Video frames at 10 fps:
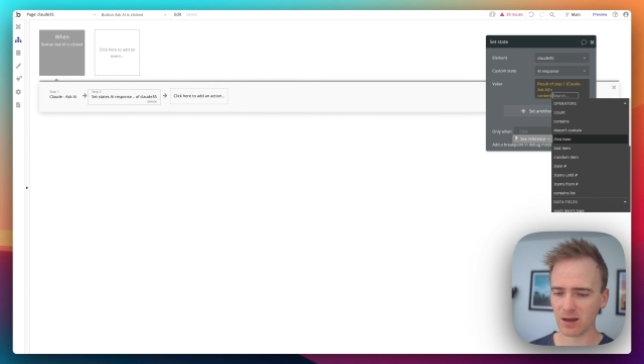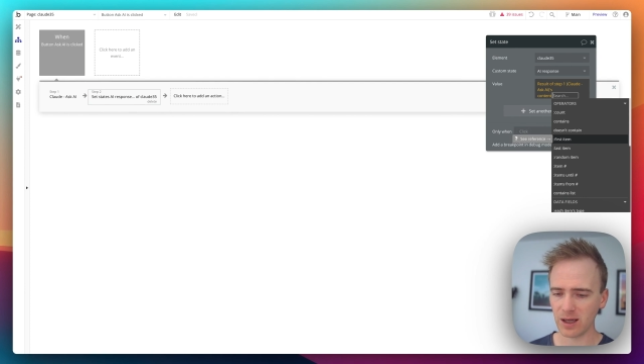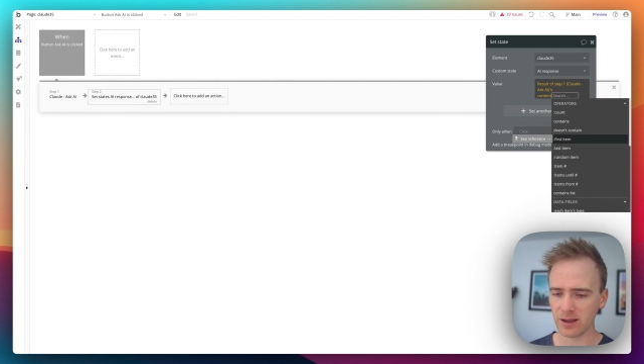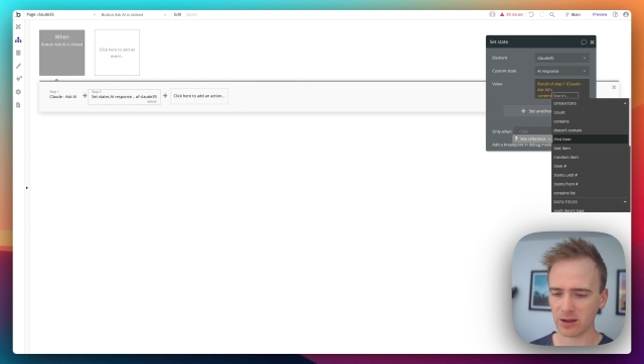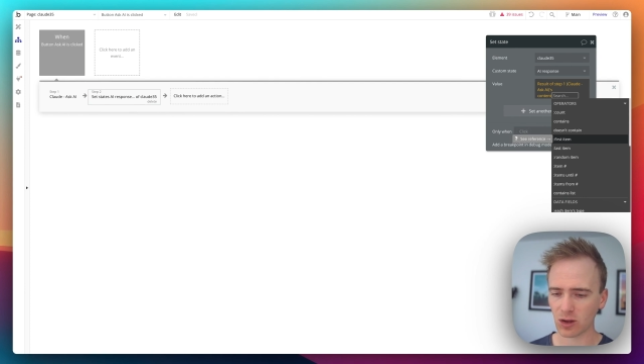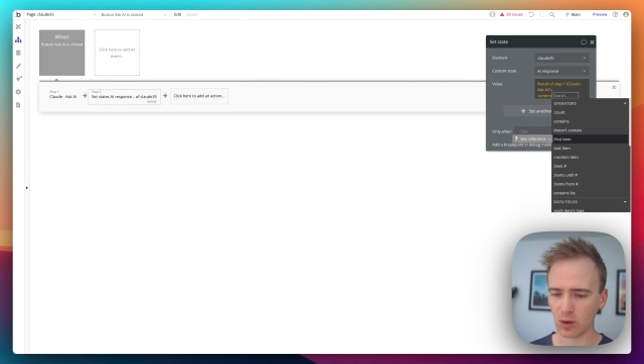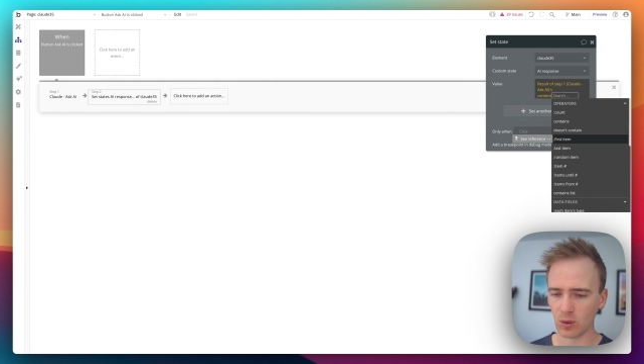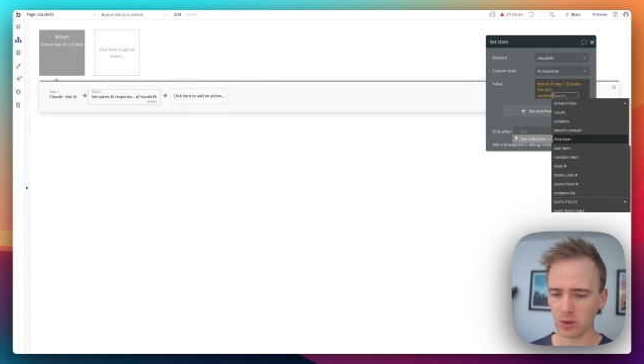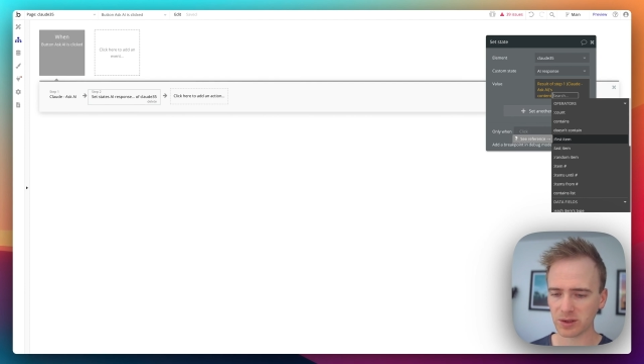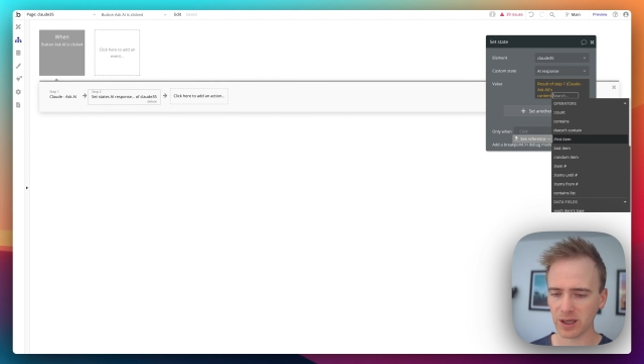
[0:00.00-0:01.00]
in the
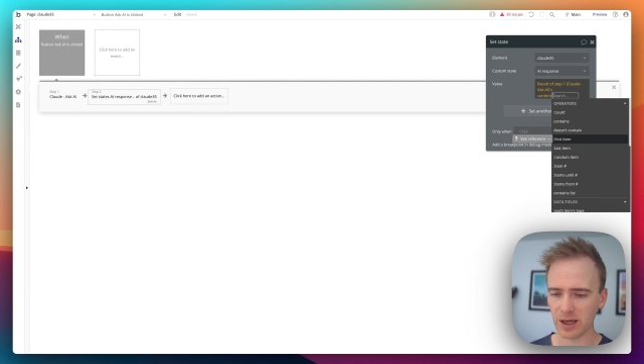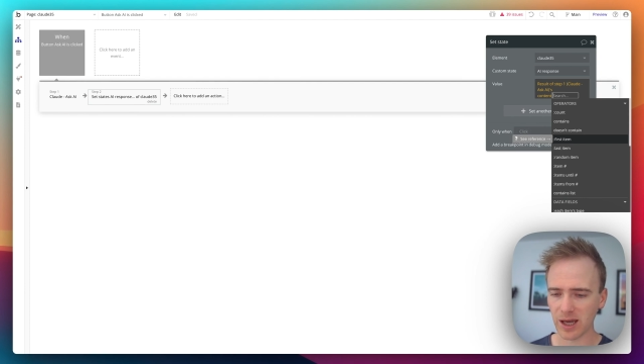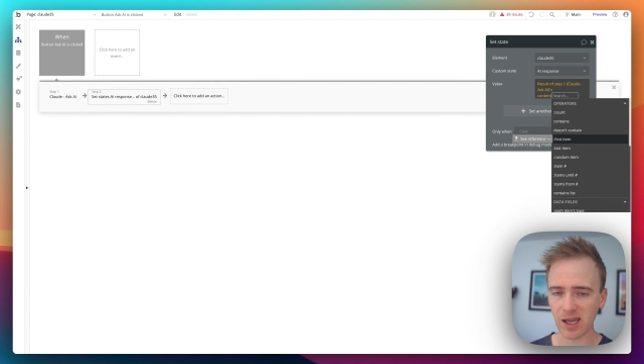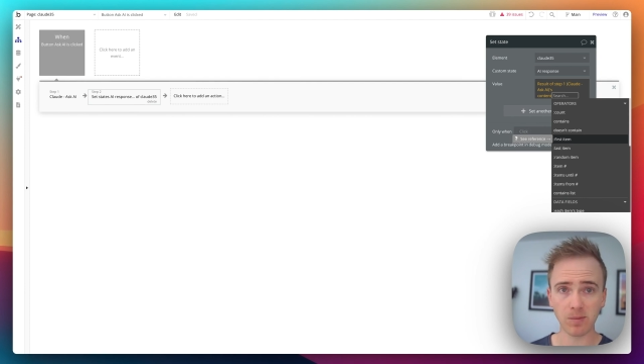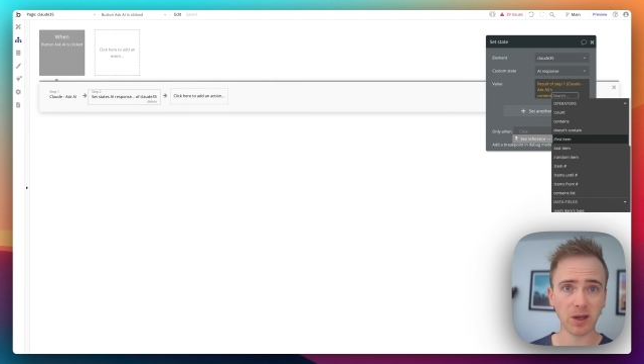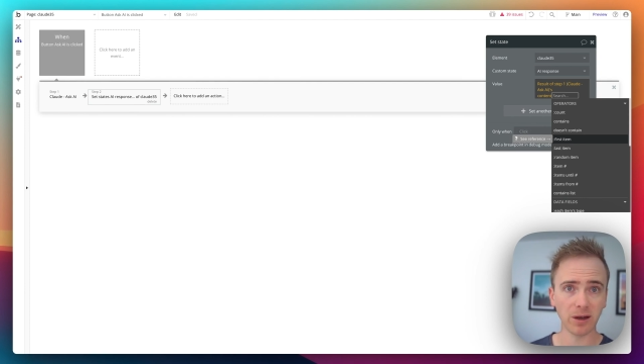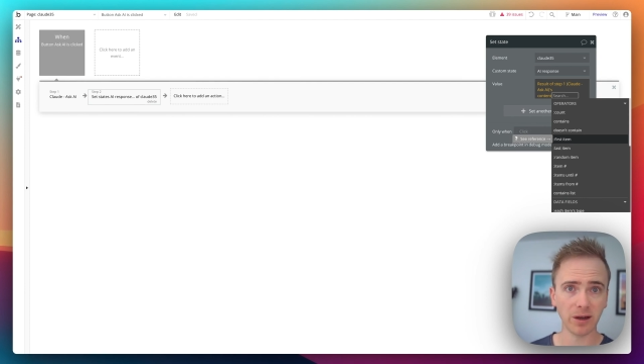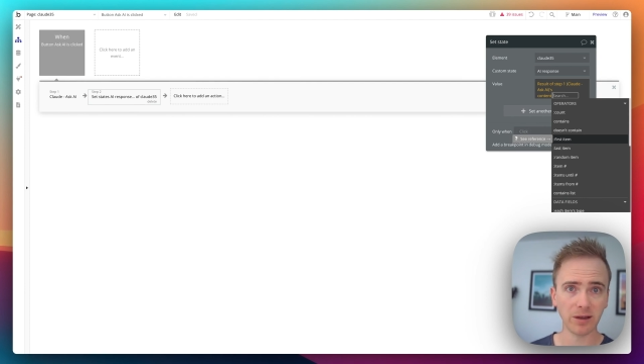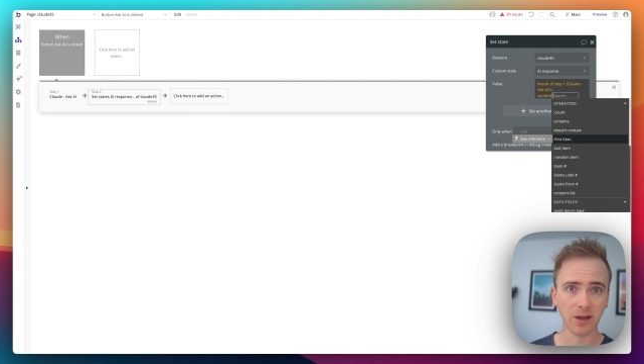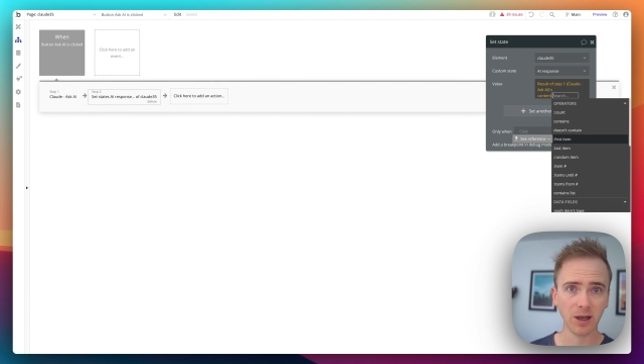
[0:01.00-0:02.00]
Claude uh,
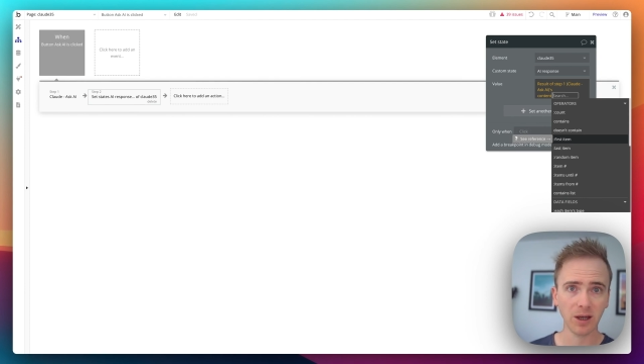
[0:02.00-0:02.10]
API